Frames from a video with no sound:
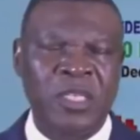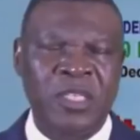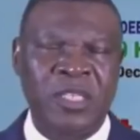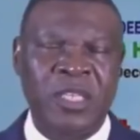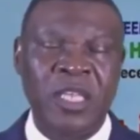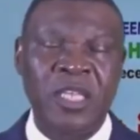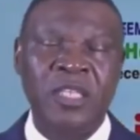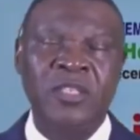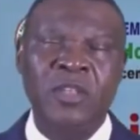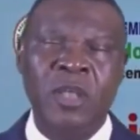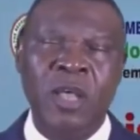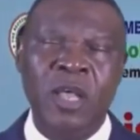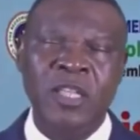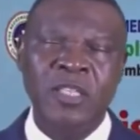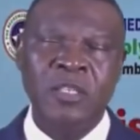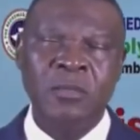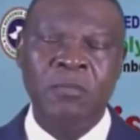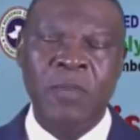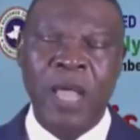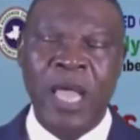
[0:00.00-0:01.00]
In
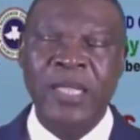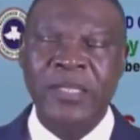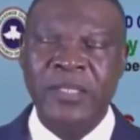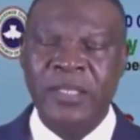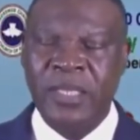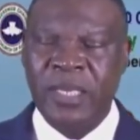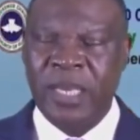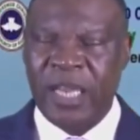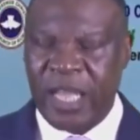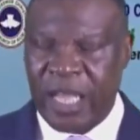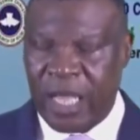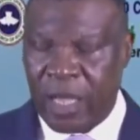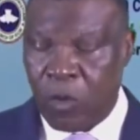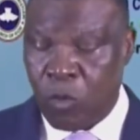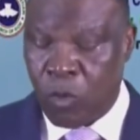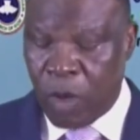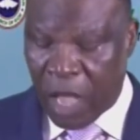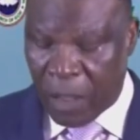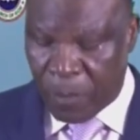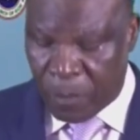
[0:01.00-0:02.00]
Jesus' mighty
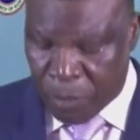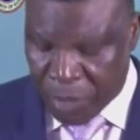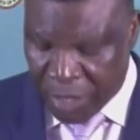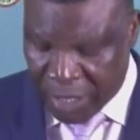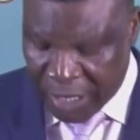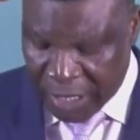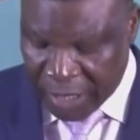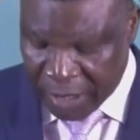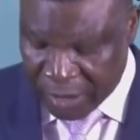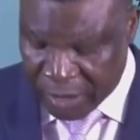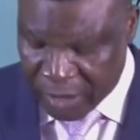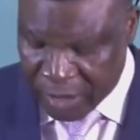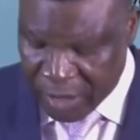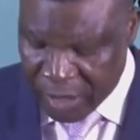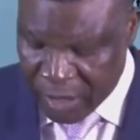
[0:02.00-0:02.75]
name we have prayed.